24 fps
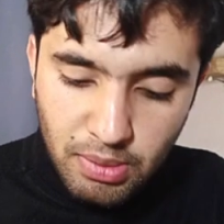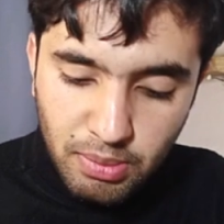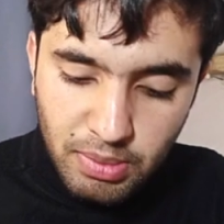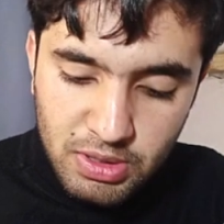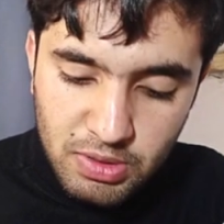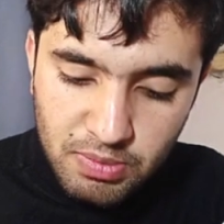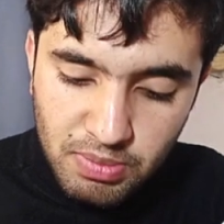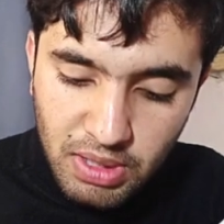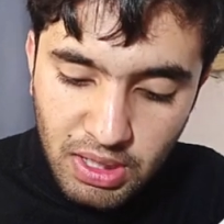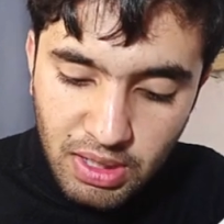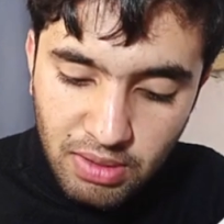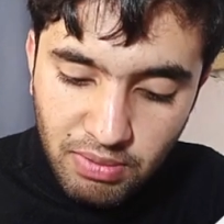they
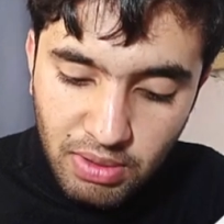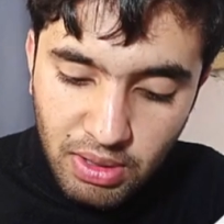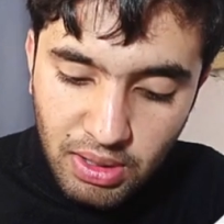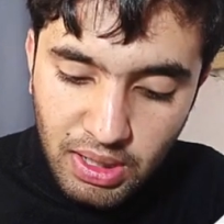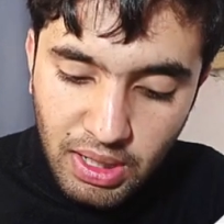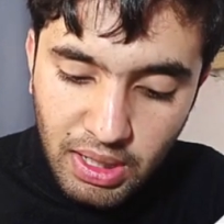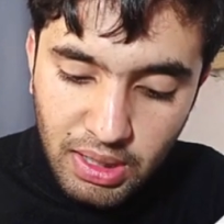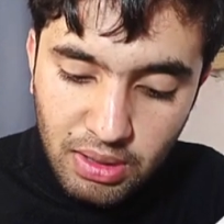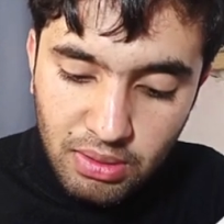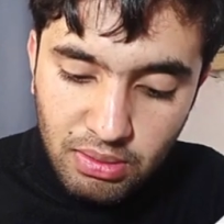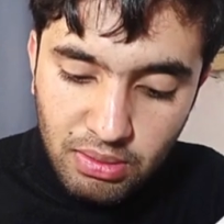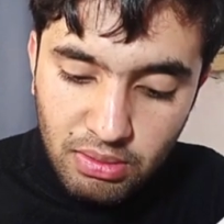must be giving
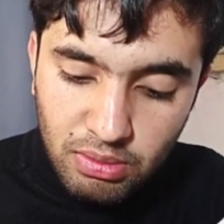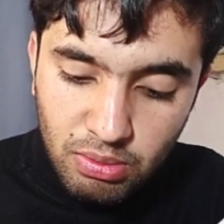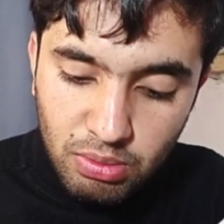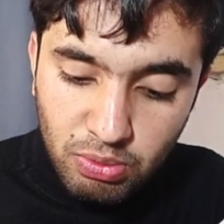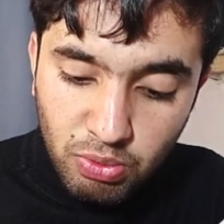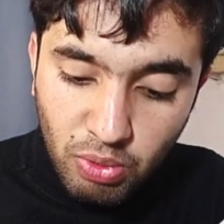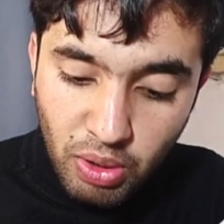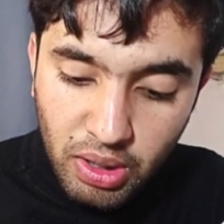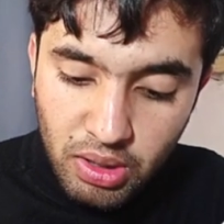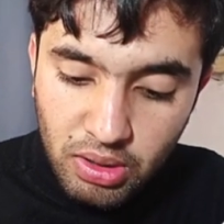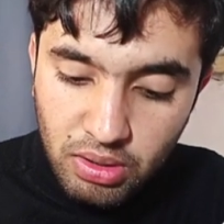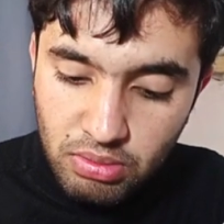like
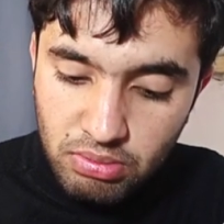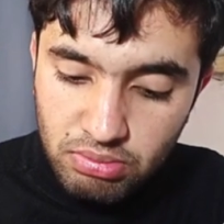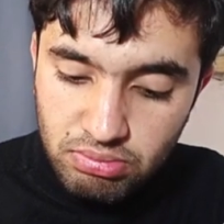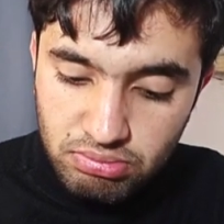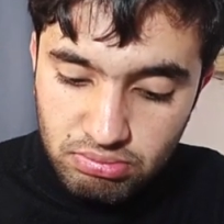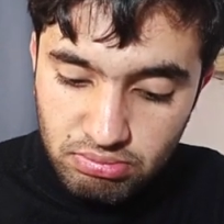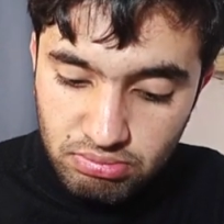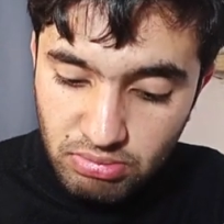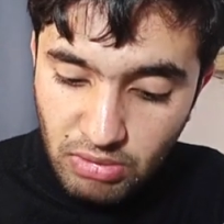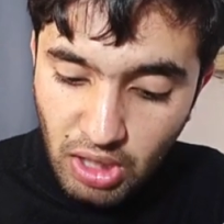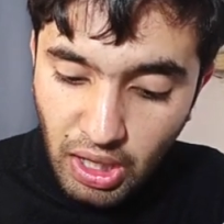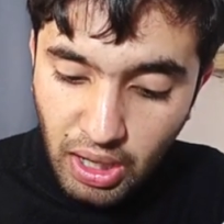one
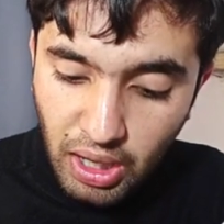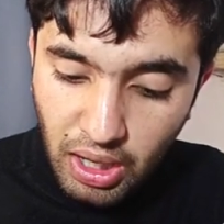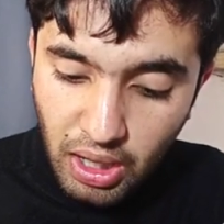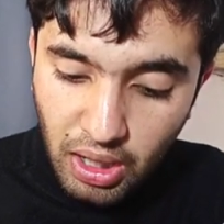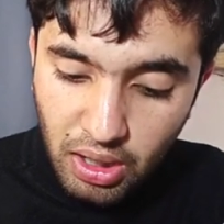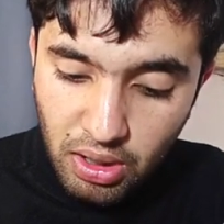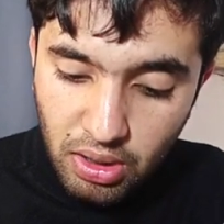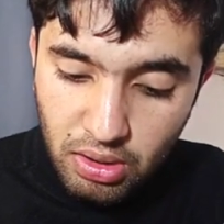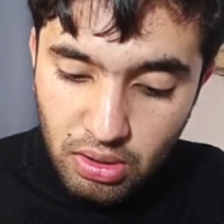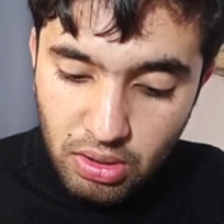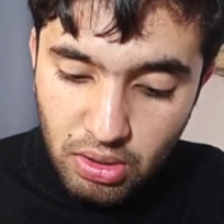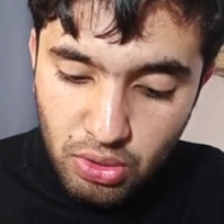
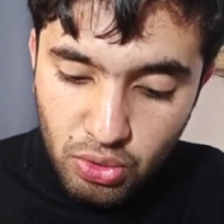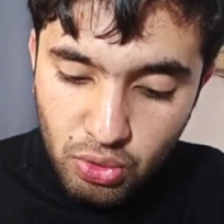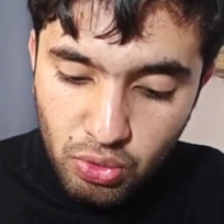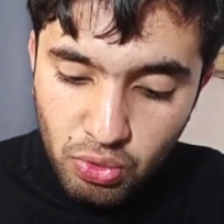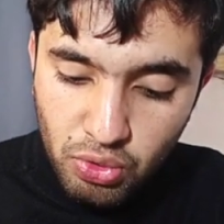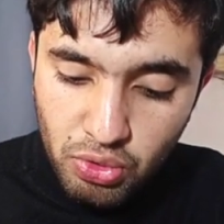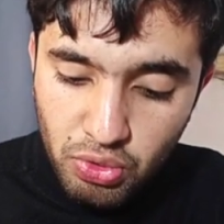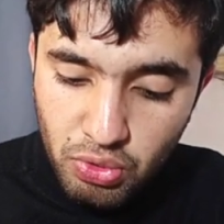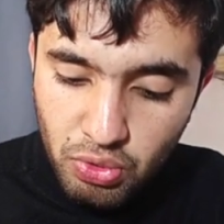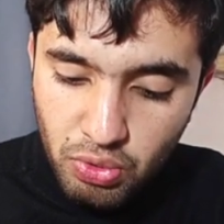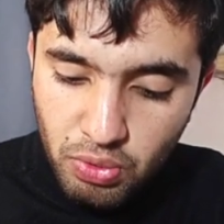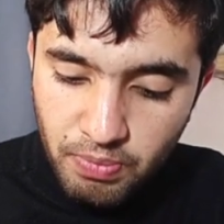and
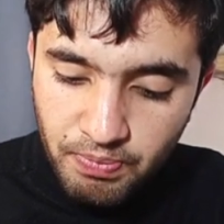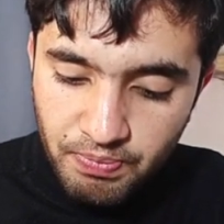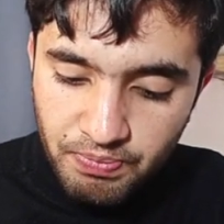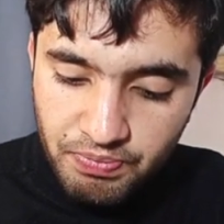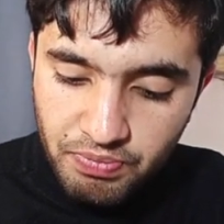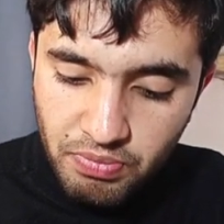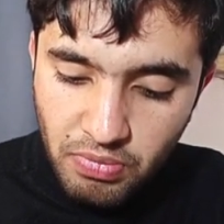two true,